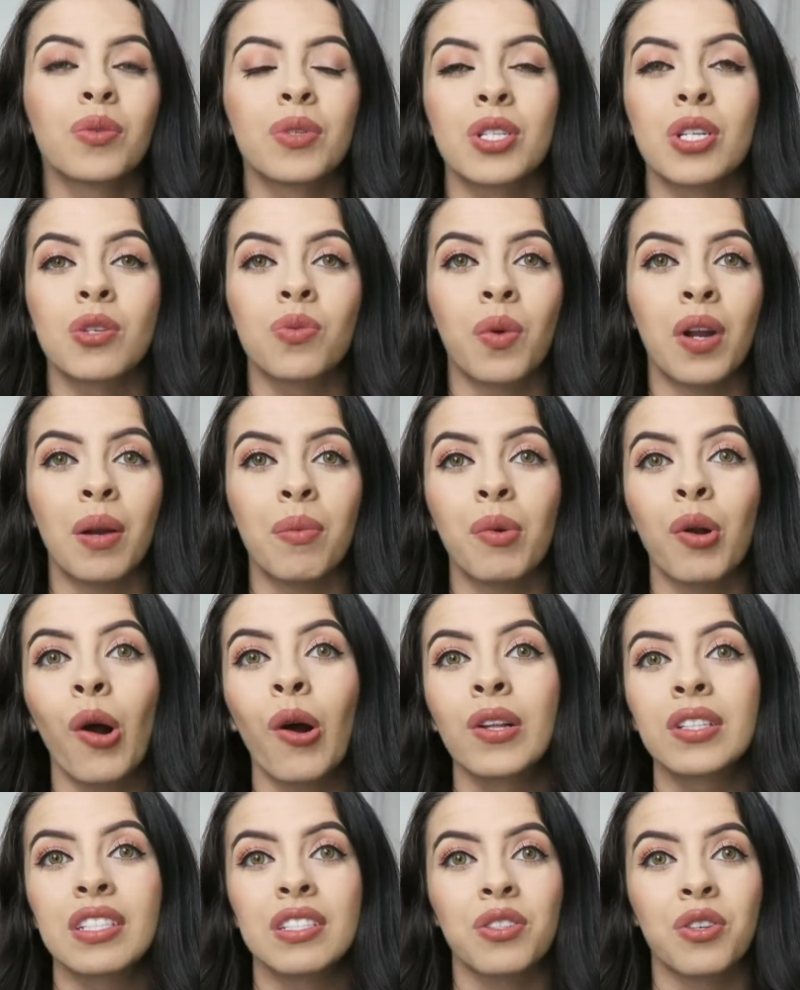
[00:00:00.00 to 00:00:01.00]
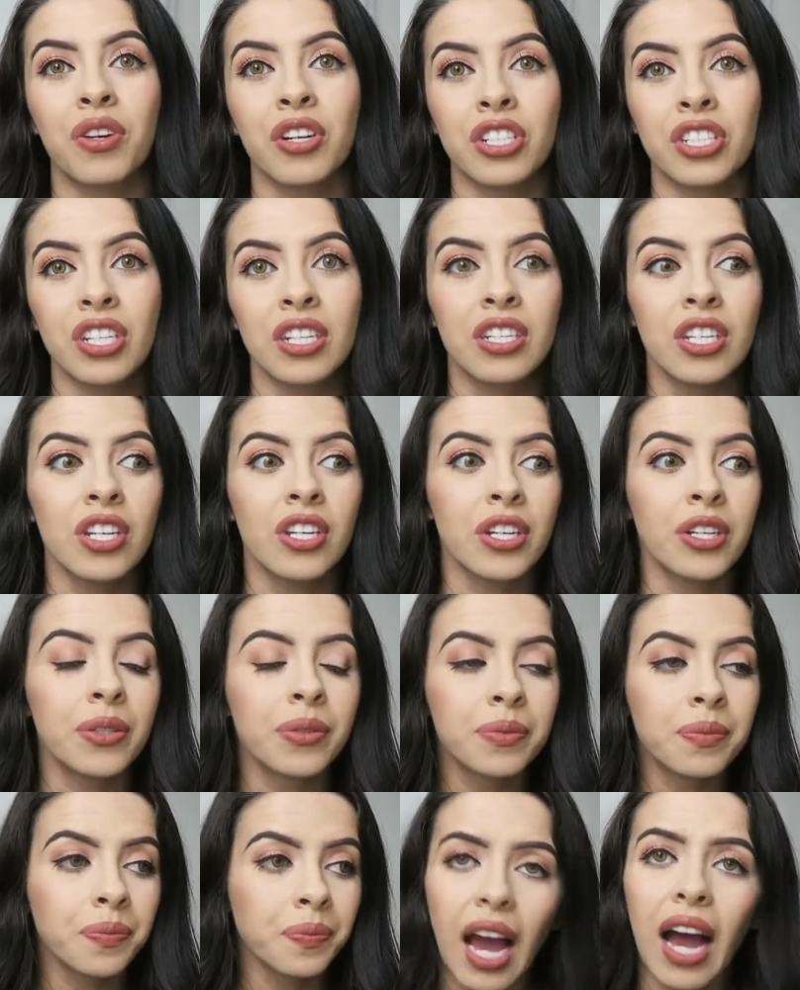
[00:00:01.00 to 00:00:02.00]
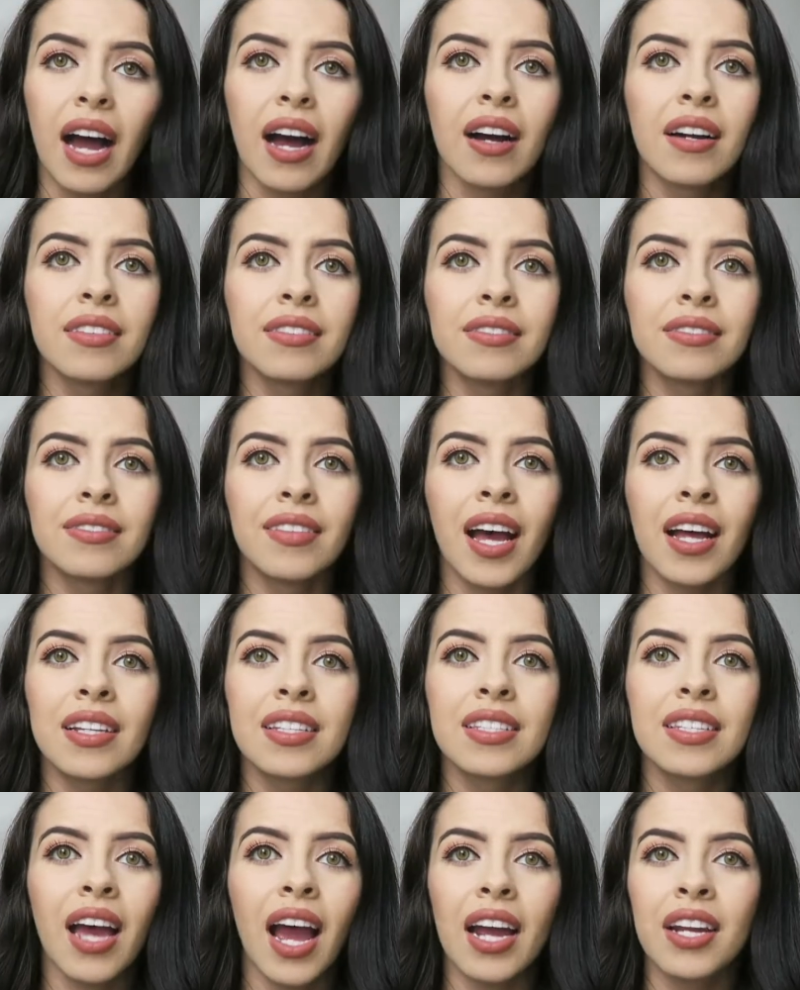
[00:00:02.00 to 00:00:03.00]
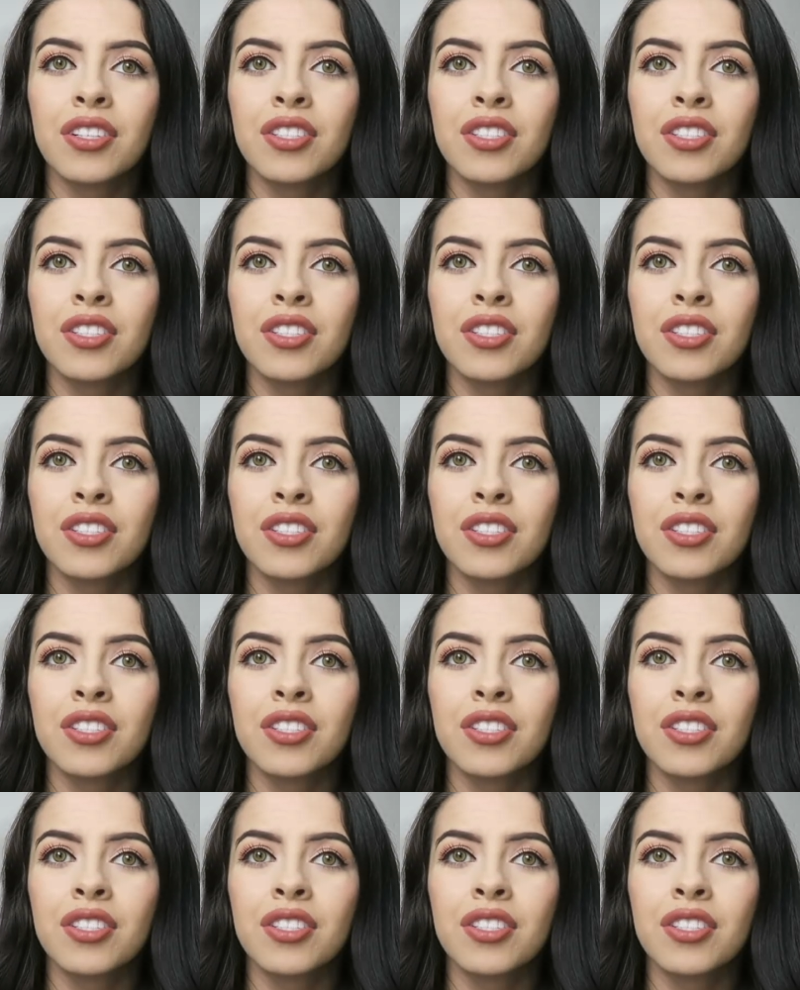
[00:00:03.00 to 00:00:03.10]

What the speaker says: which is what I'm called as a Christian to do. Yeah, that's